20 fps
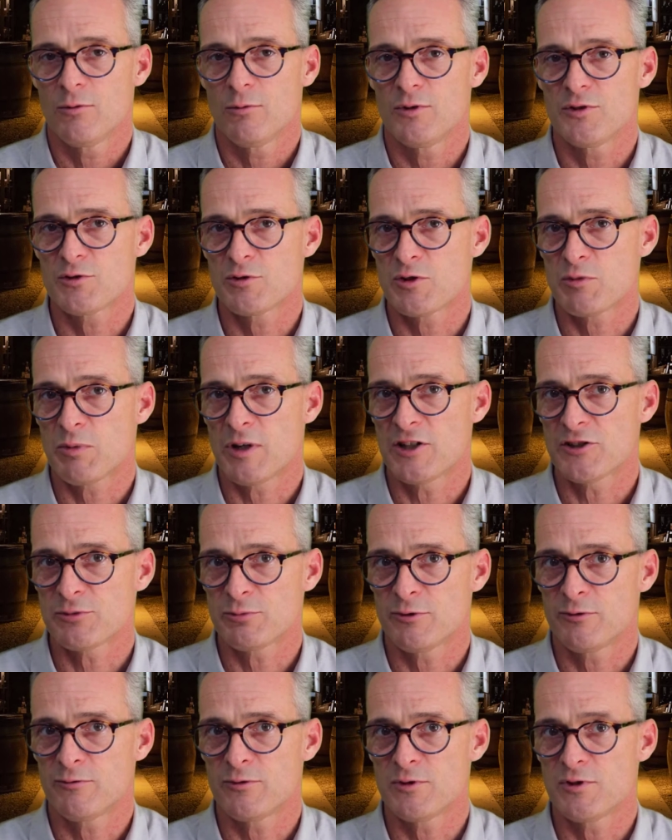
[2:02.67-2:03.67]
was
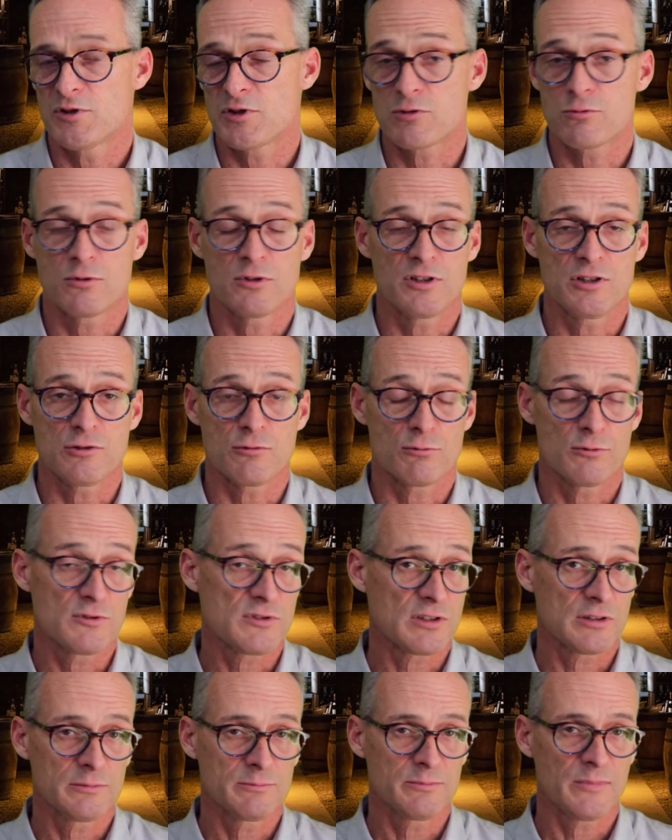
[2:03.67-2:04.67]
responsible for destroying
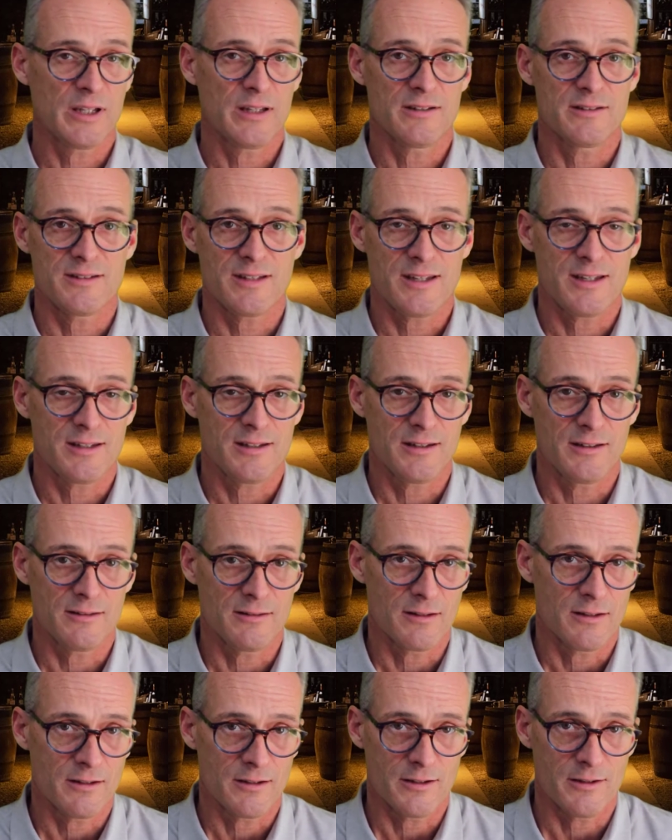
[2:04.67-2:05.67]
Jerusalem and
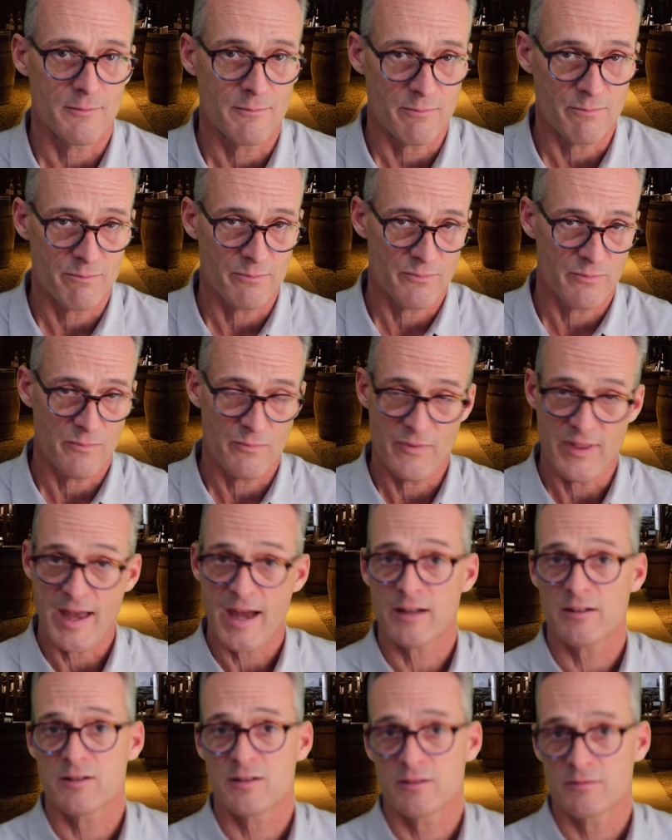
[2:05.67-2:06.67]
taking
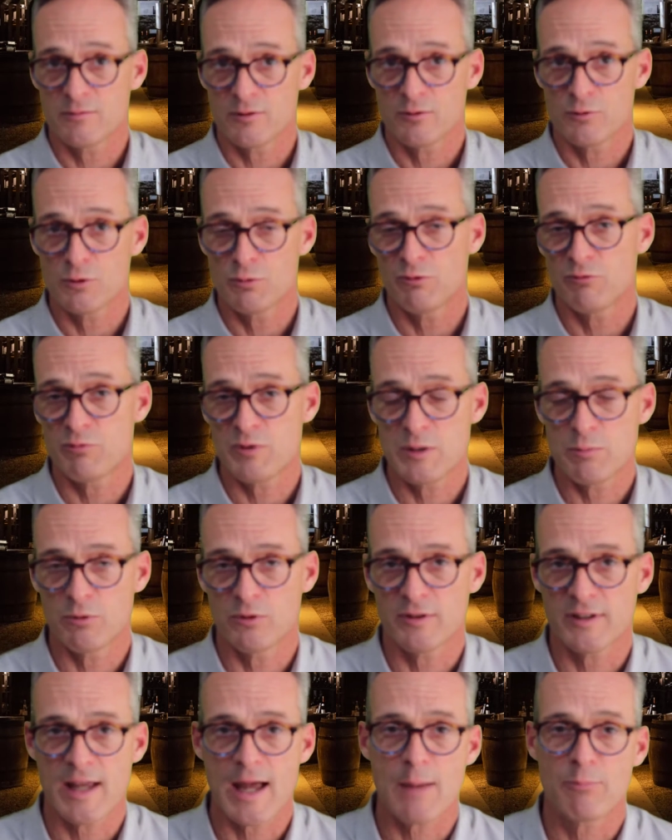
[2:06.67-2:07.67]
that group of
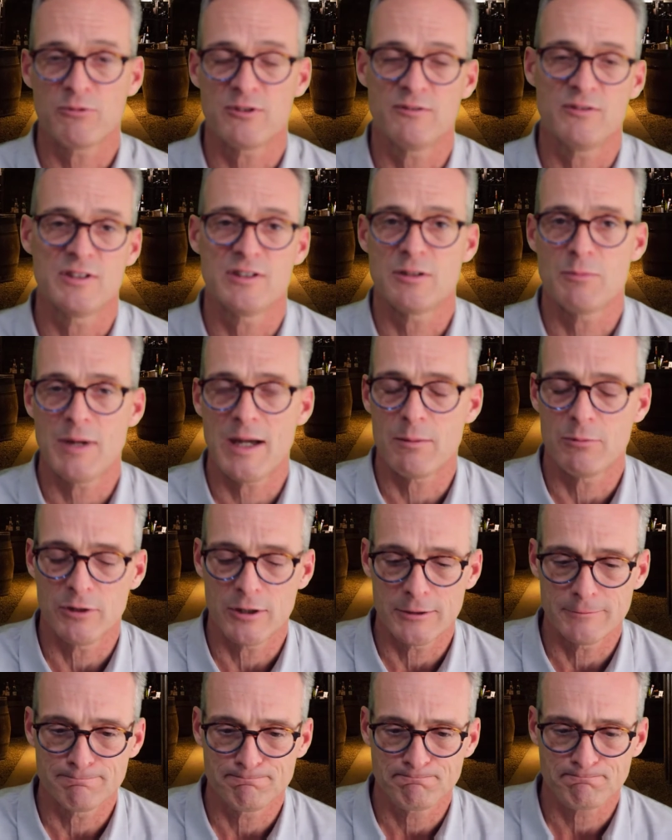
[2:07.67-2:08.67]
people captive into
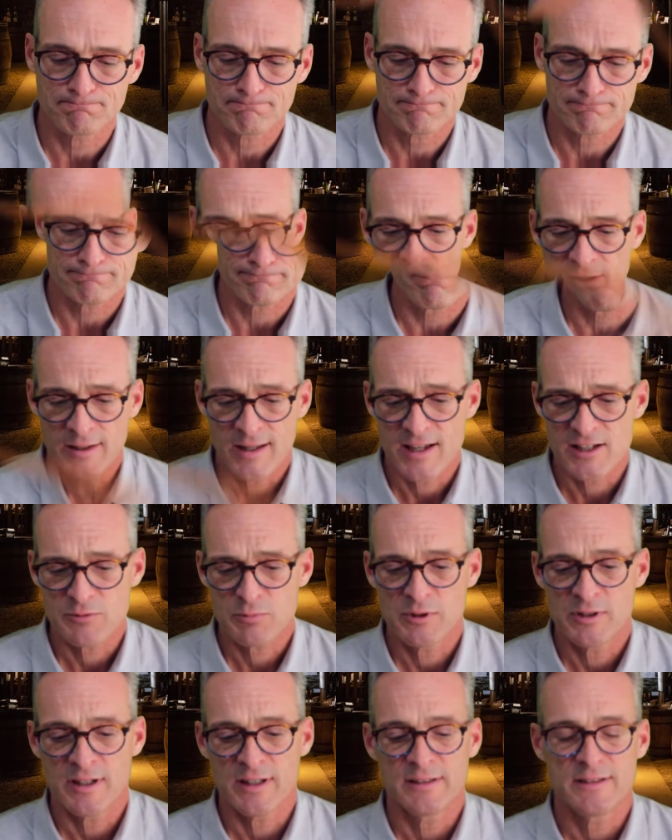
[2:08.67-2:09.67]
Babylon. And then last
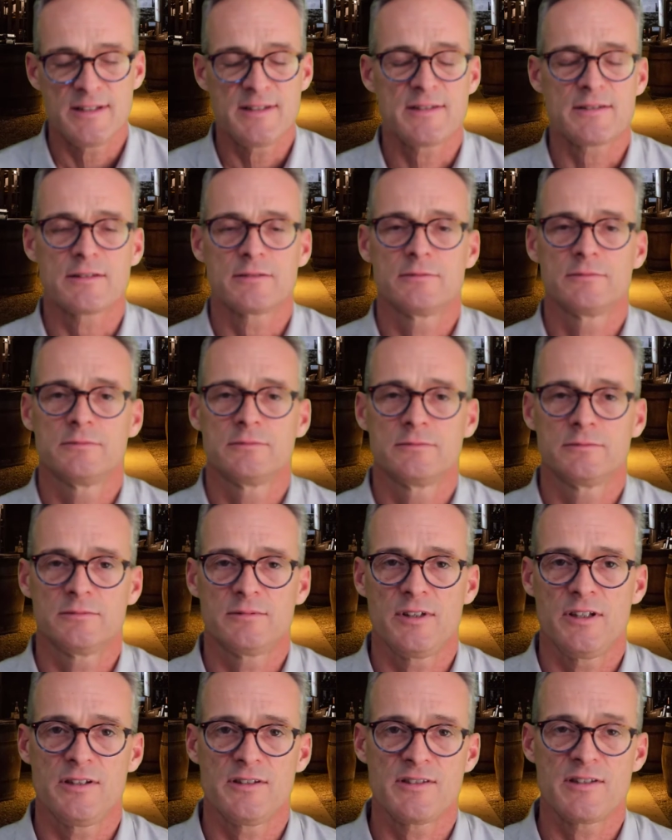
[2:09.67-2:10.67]
but not least
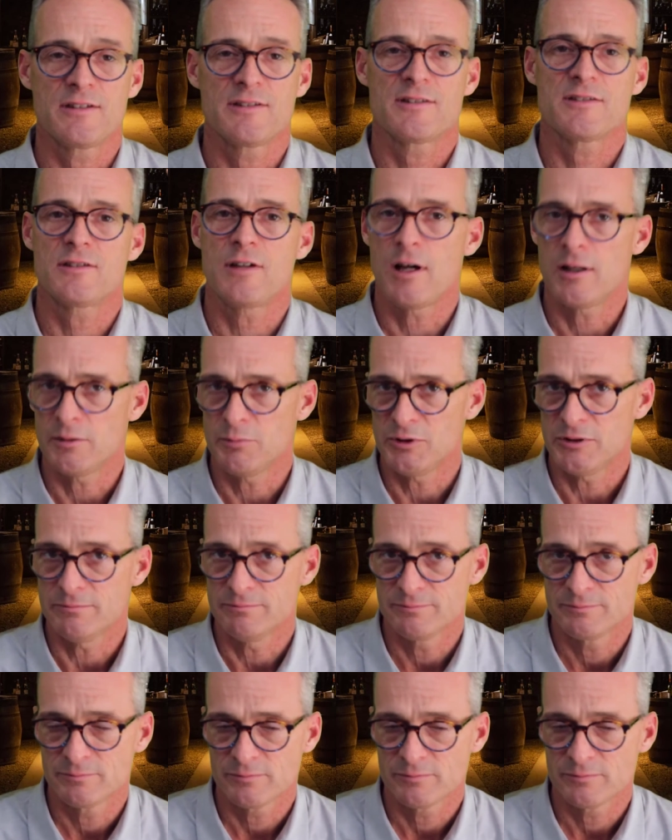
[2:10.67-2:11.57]
is Solomon.